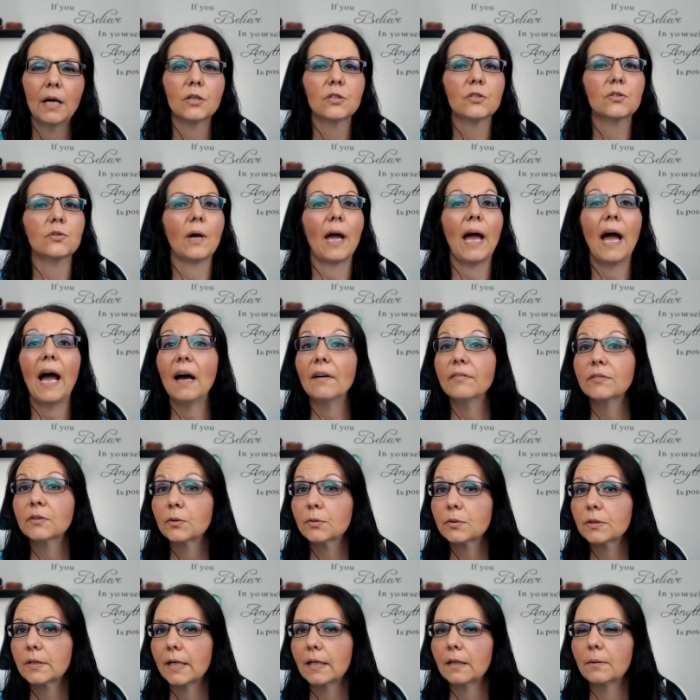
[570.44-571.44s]
So having
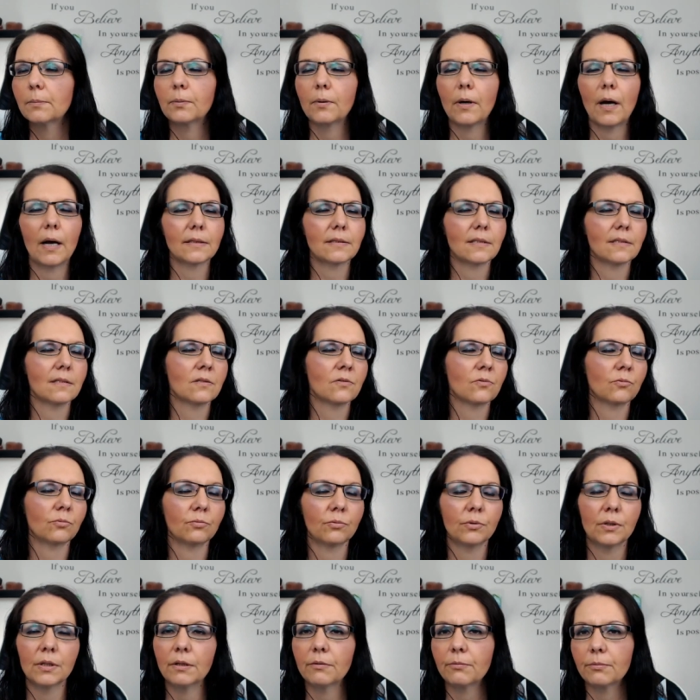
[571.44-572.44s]
those daily practices
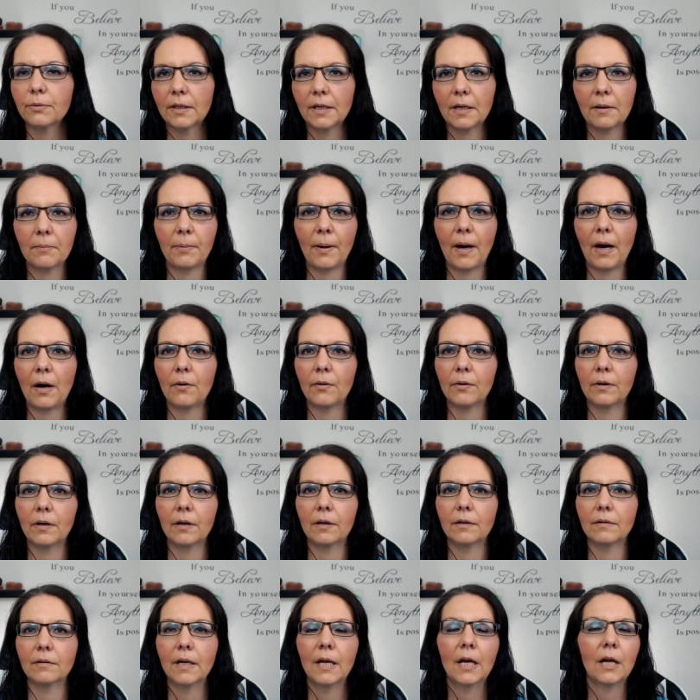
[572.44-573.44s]
really, really empower,
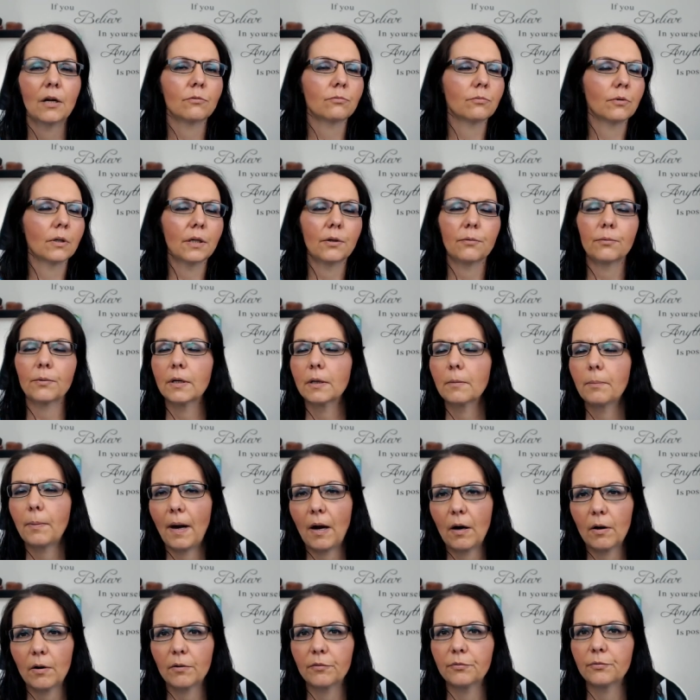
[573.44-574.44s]
really, really
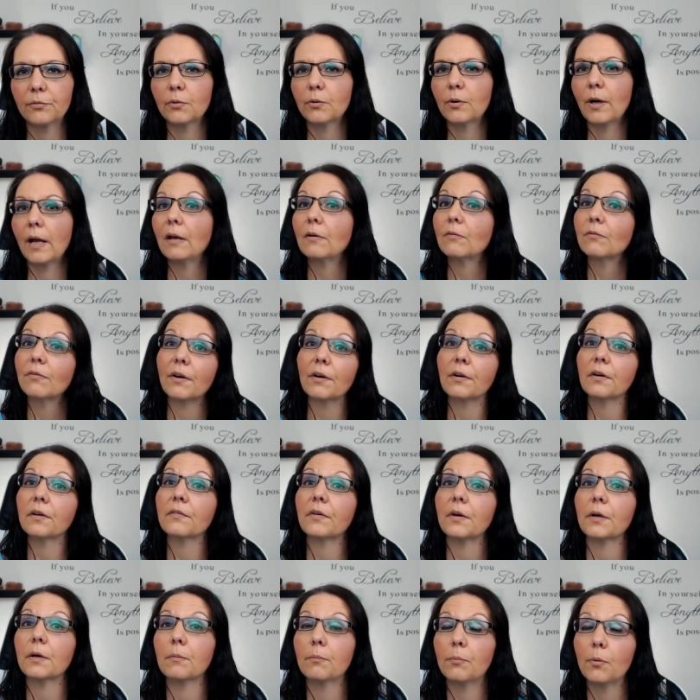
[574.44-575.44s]
powerful and very,
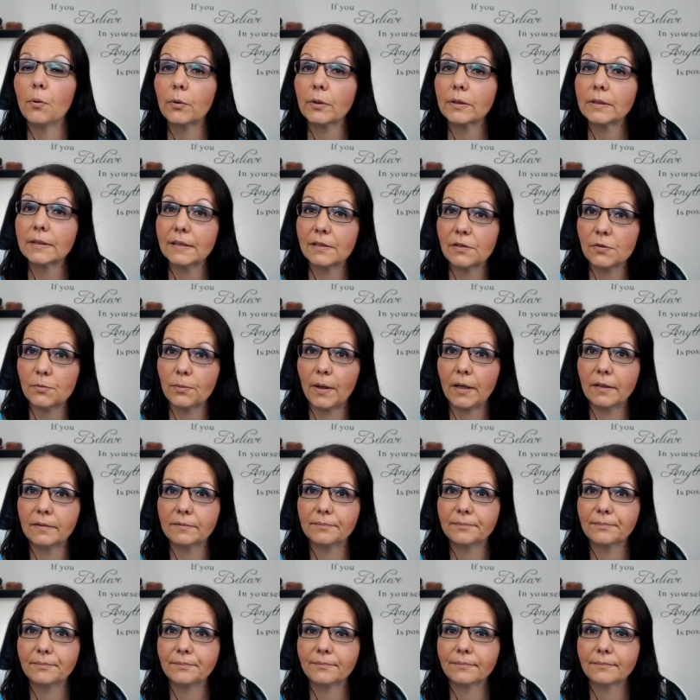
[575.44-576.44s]
very important as well.
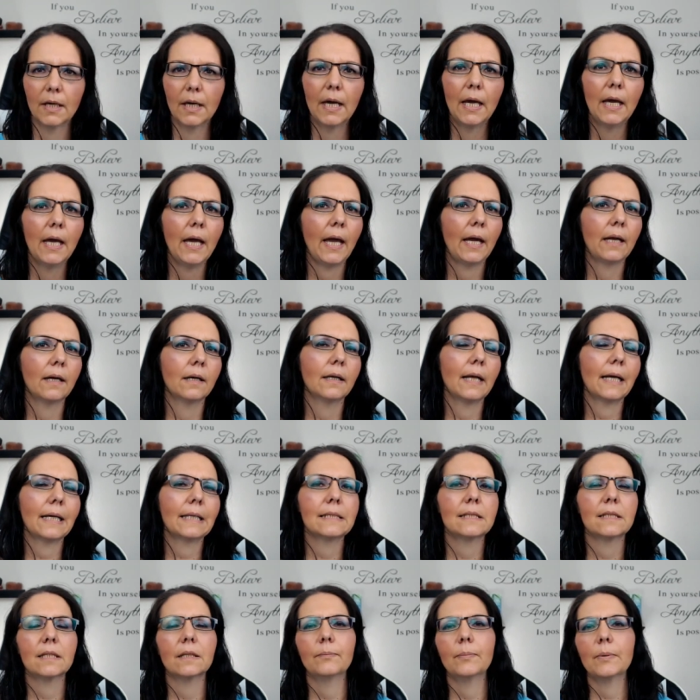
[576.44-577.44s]
And the
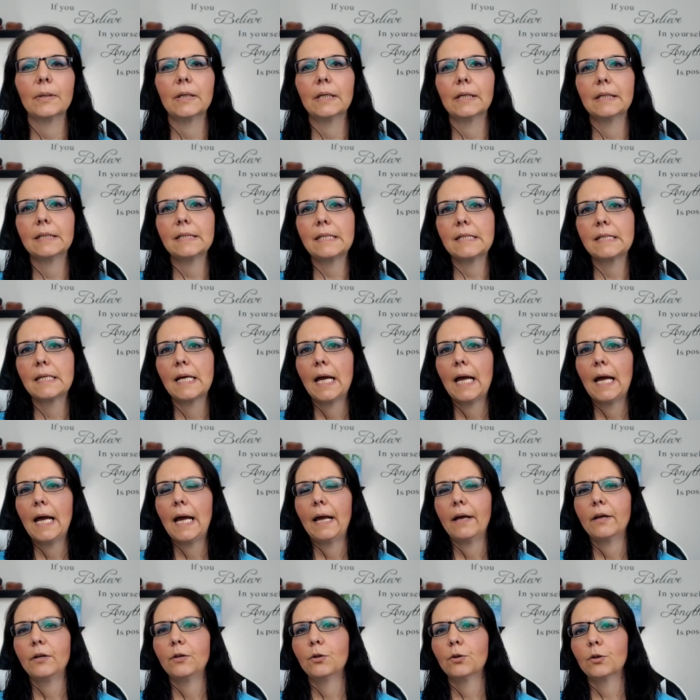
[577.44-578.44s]
next tip is
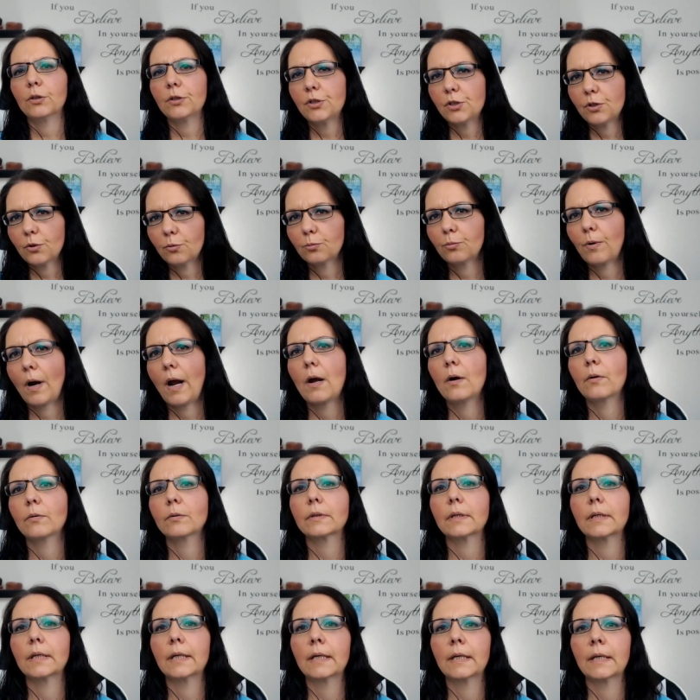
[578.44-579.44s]
your
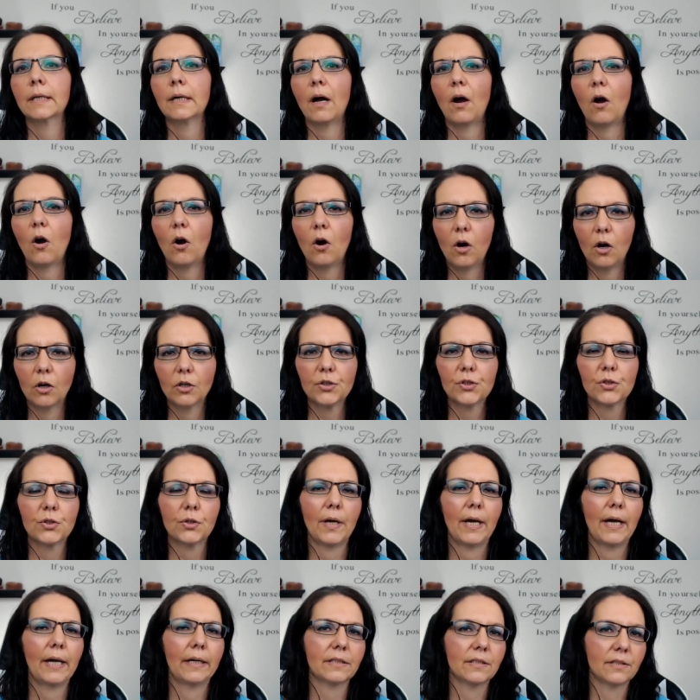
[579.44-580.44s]
surrounding also
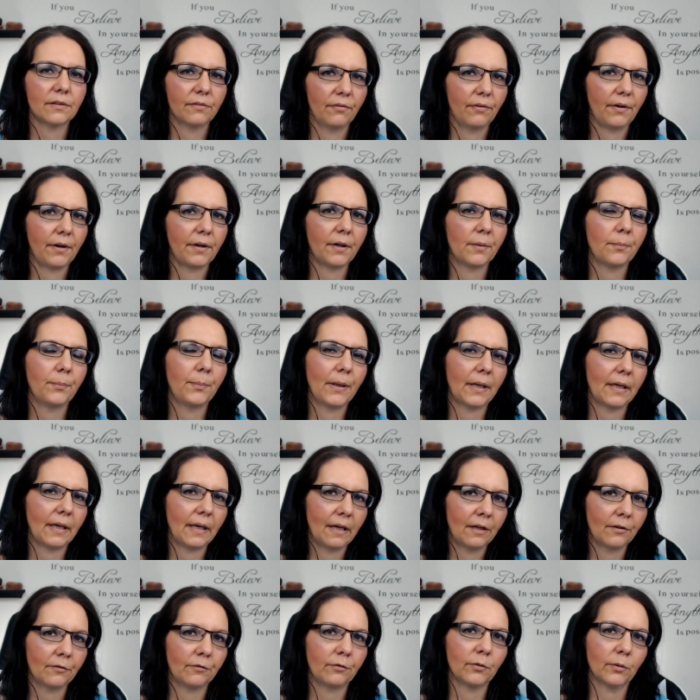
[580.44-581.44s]
has a very big
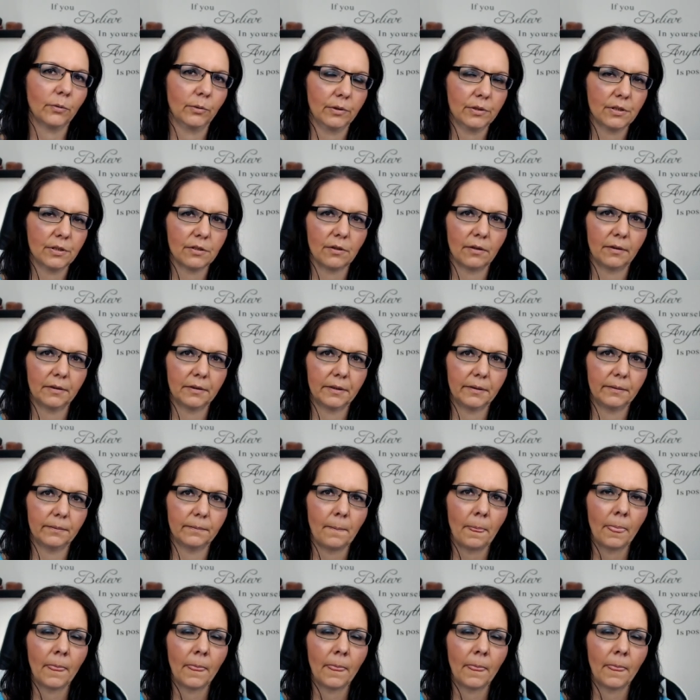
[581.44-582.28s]
influence on you.